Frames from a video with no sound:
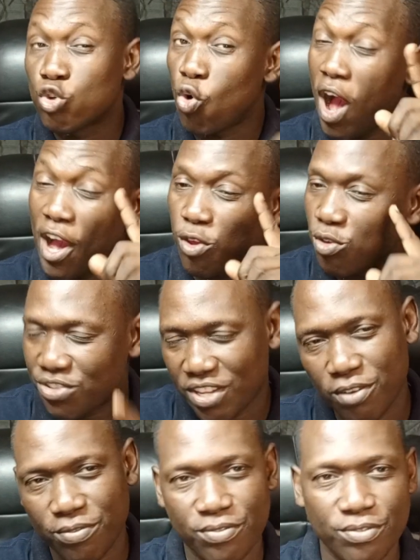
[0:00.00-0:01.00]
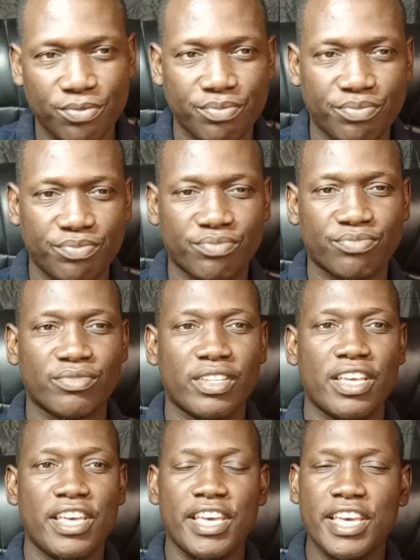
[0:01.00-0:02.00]
to hang yourself.
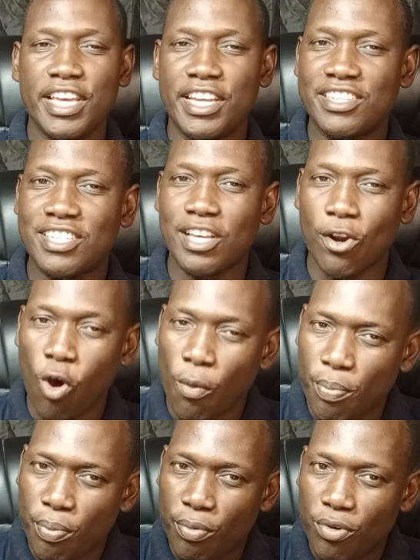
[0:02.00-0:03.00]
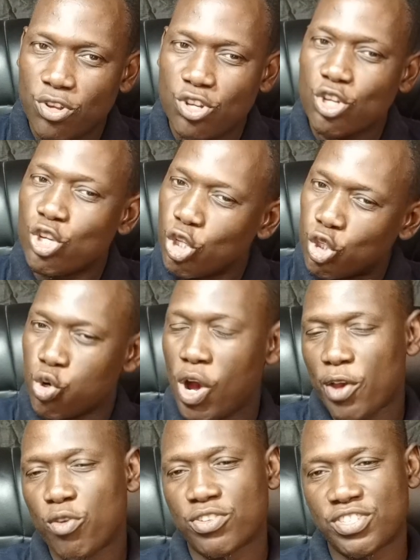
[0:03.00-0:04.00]
It is a rope to
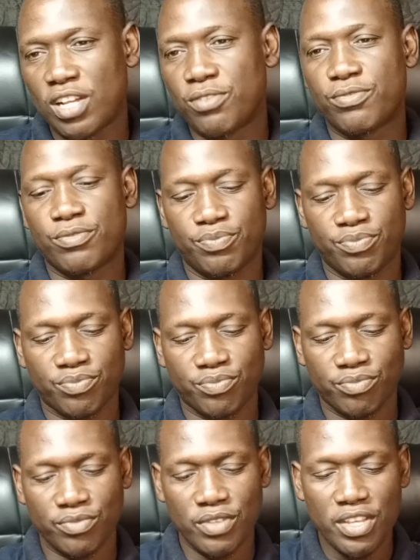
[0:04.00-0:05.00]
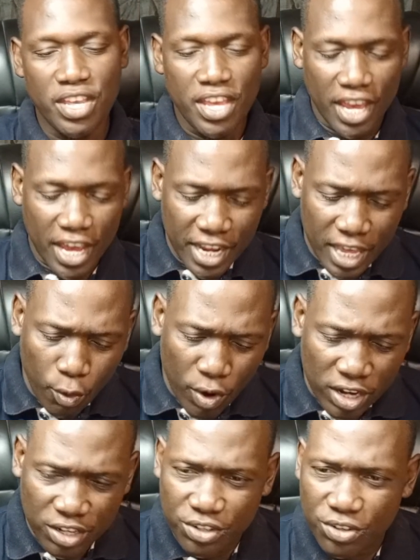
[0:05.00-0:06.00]
hang yourself. And he
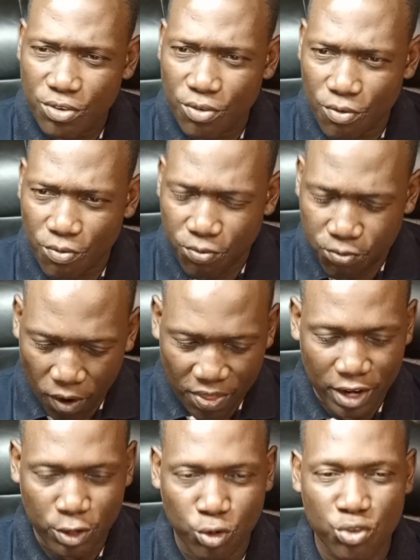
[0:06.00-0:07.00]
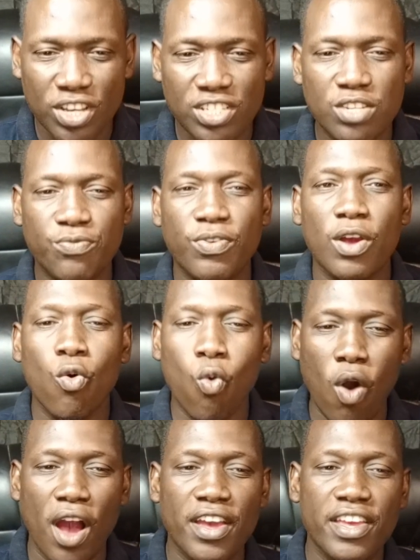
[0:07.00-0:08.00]
went further to justify
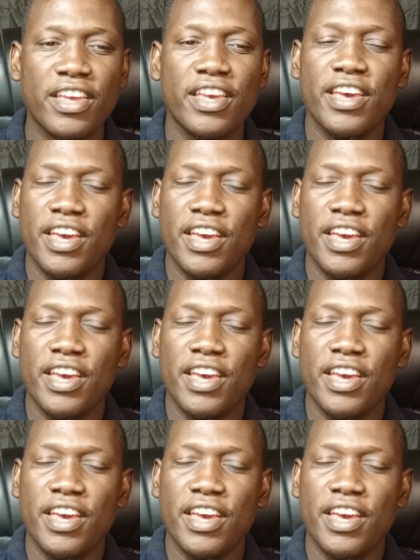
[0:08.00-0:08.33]
why